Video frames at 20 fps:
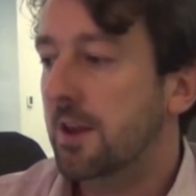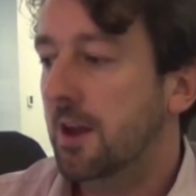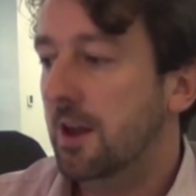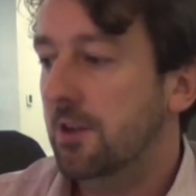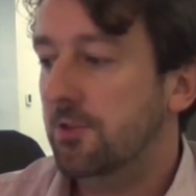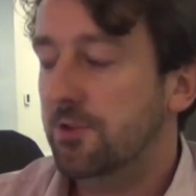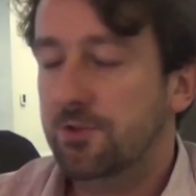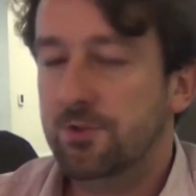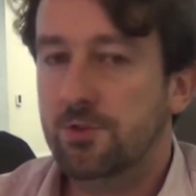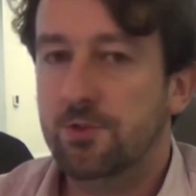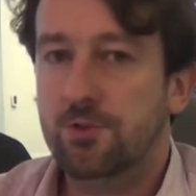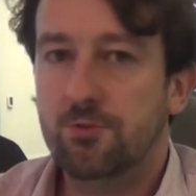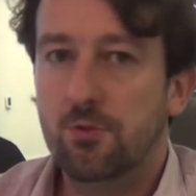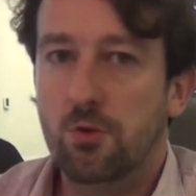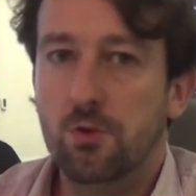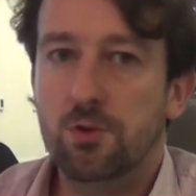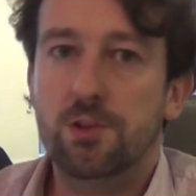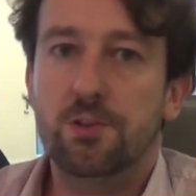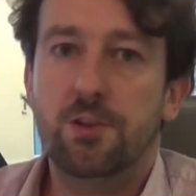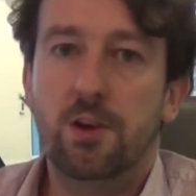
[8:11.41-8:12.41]
and just a
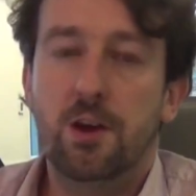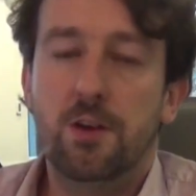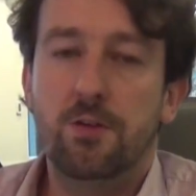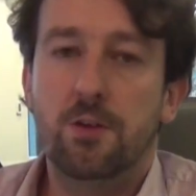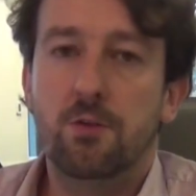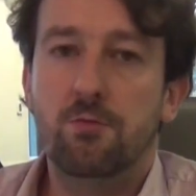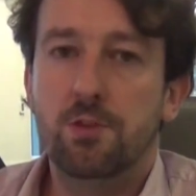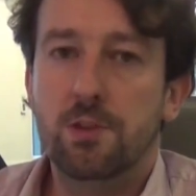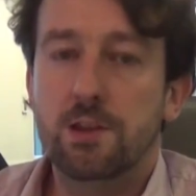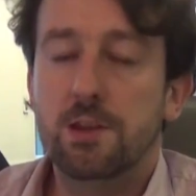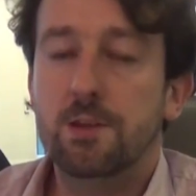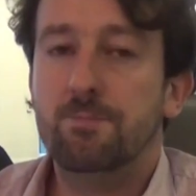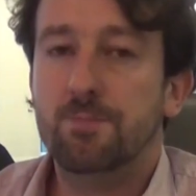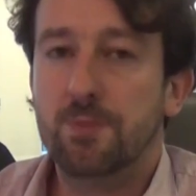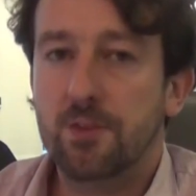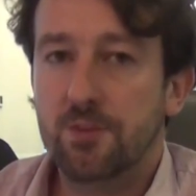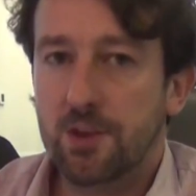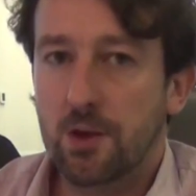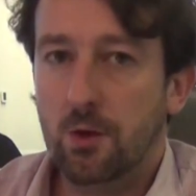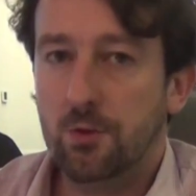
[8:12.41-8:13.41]
strong design that
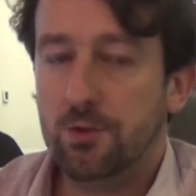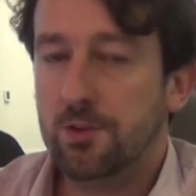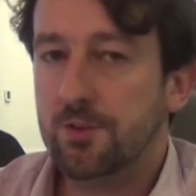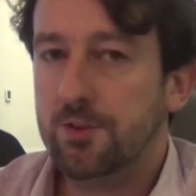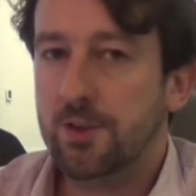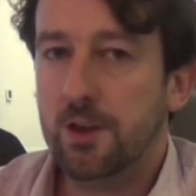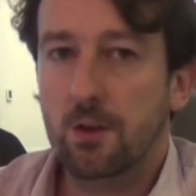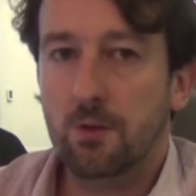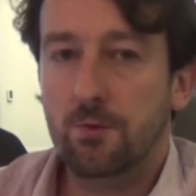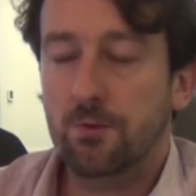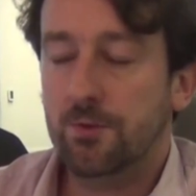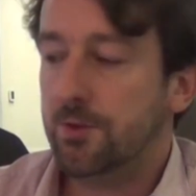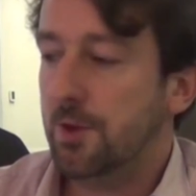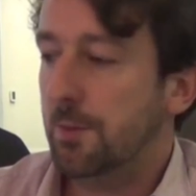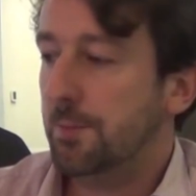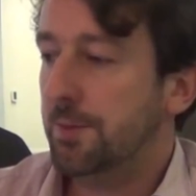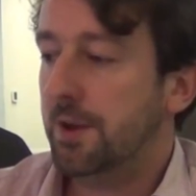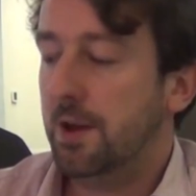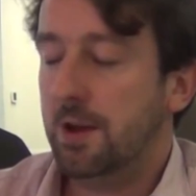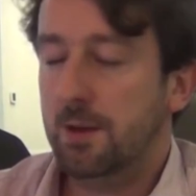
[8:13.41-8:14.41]
really sells itself.
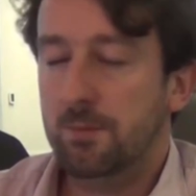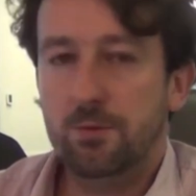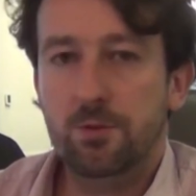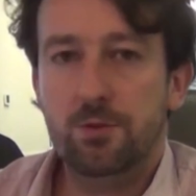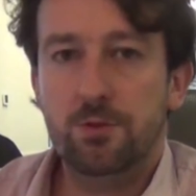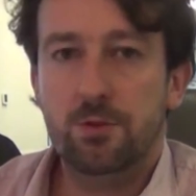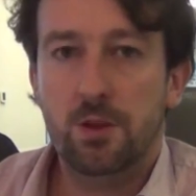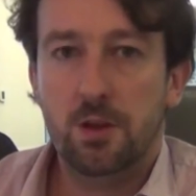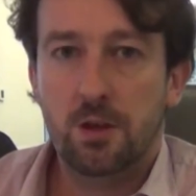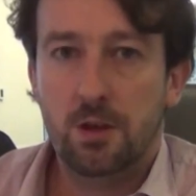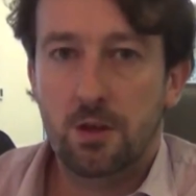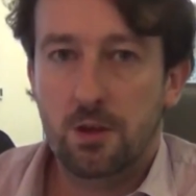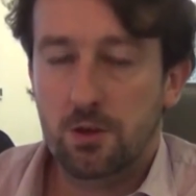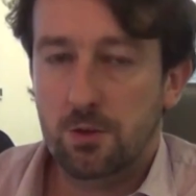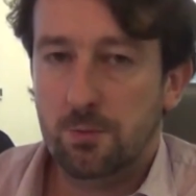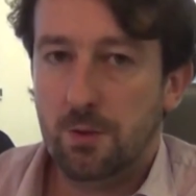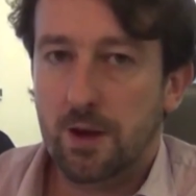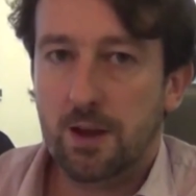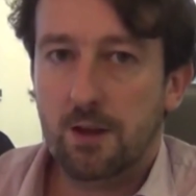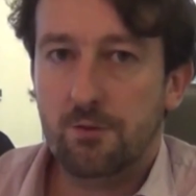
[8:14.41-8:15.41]
Sometimes
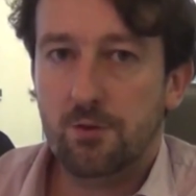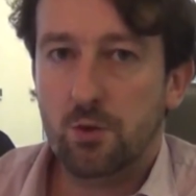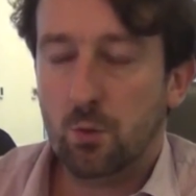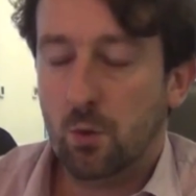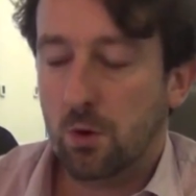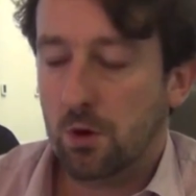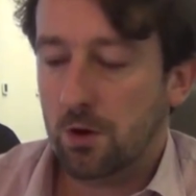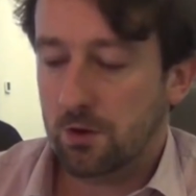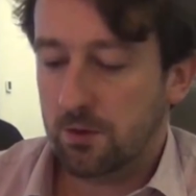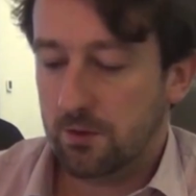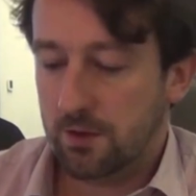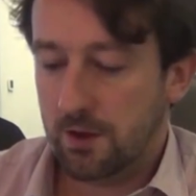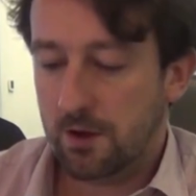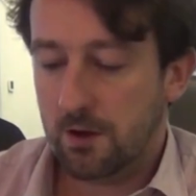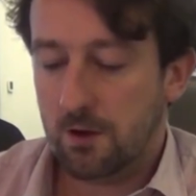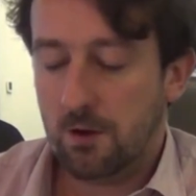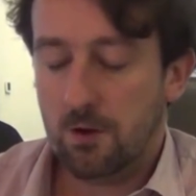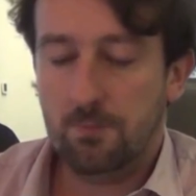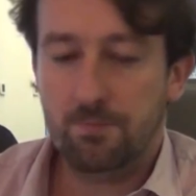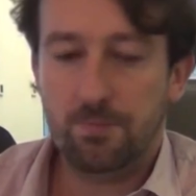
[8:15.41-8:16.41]
you might have your work
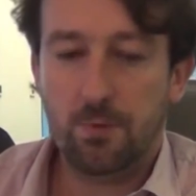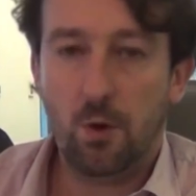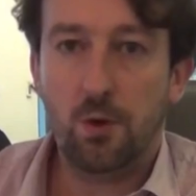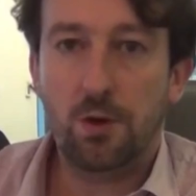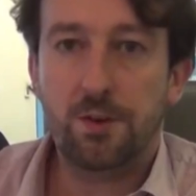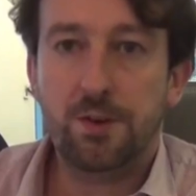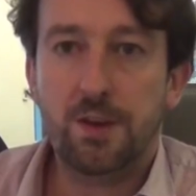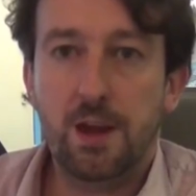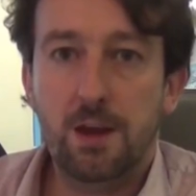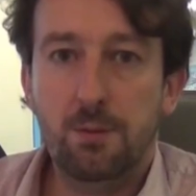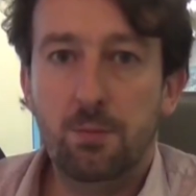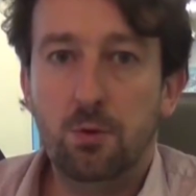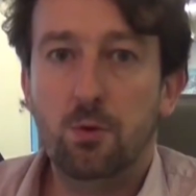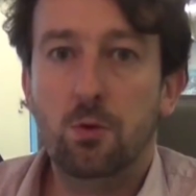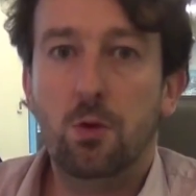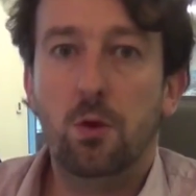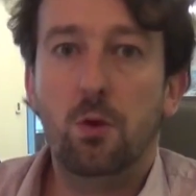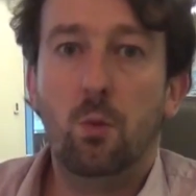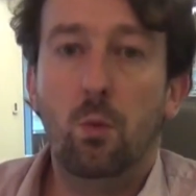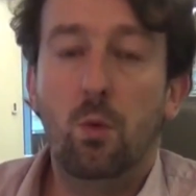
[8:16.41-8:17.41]
there on a table
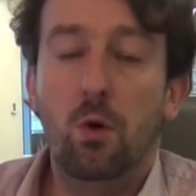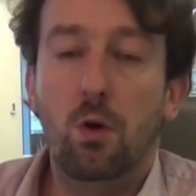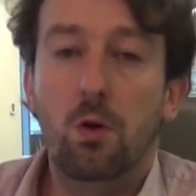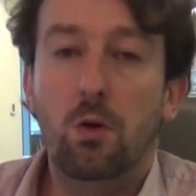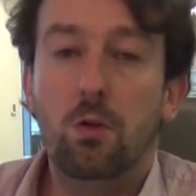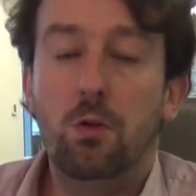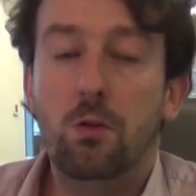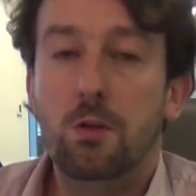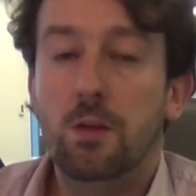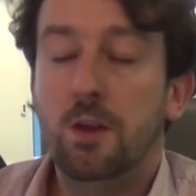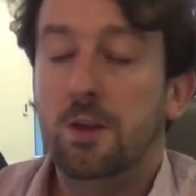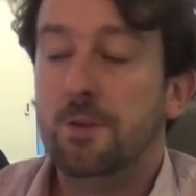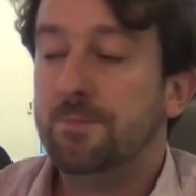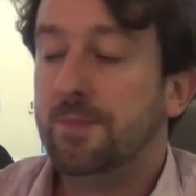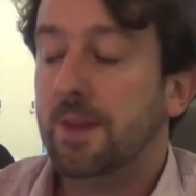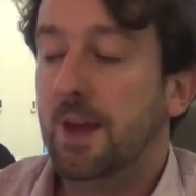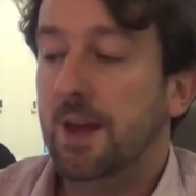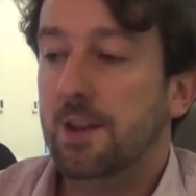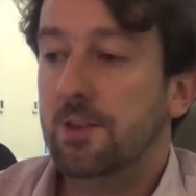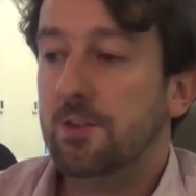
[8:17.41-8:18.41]
or a wall,
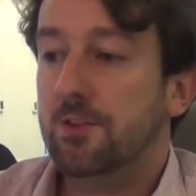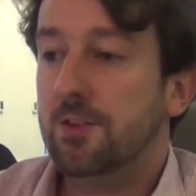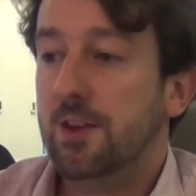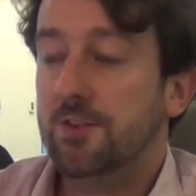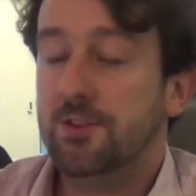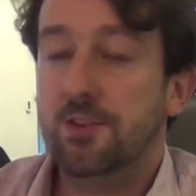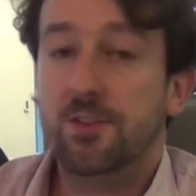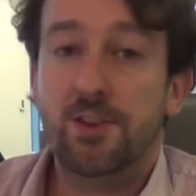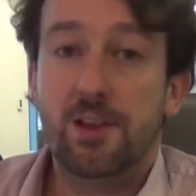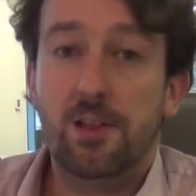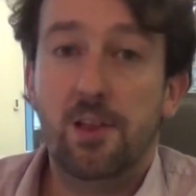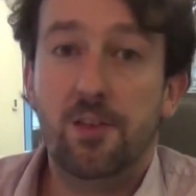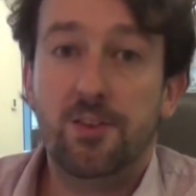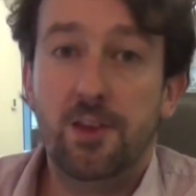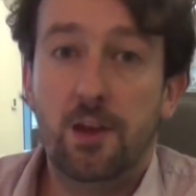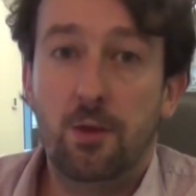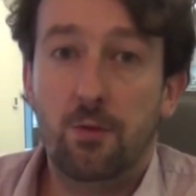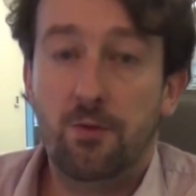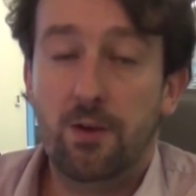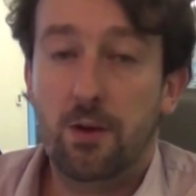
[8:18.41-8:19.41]
and it has to sell
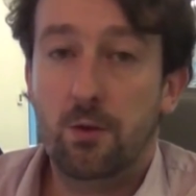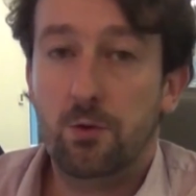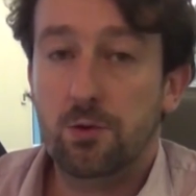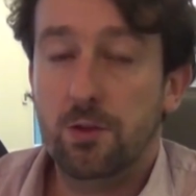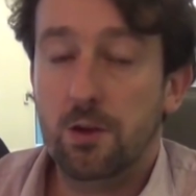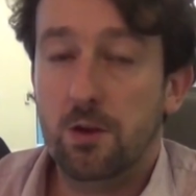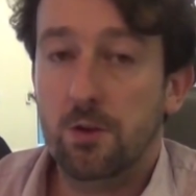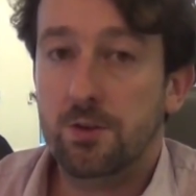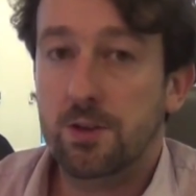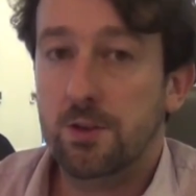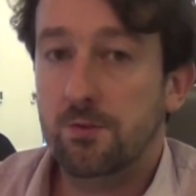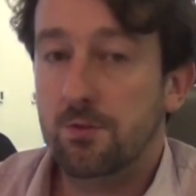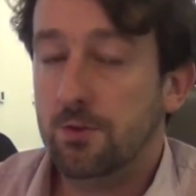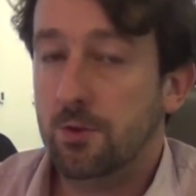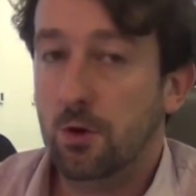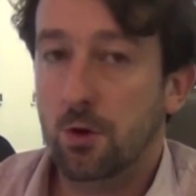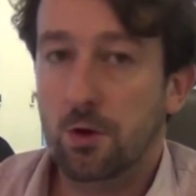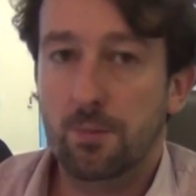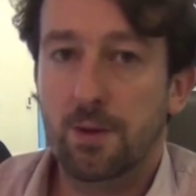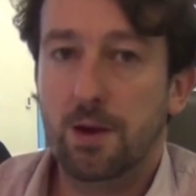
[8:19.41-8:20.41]
itself out. You're there to even
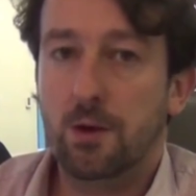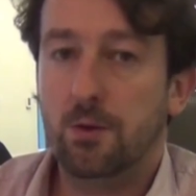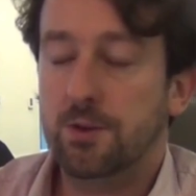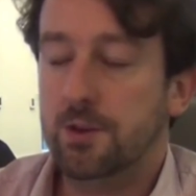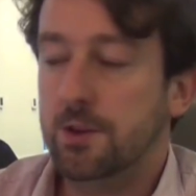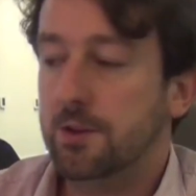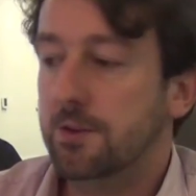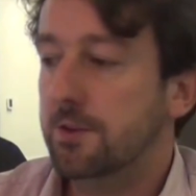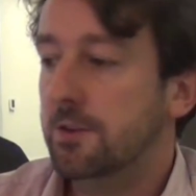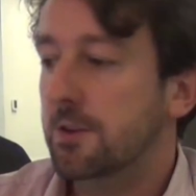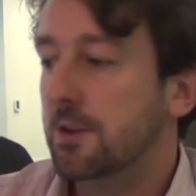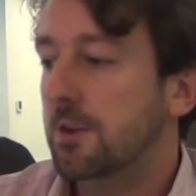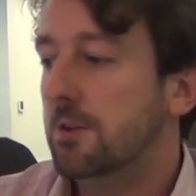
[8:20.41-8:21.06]
talk about it.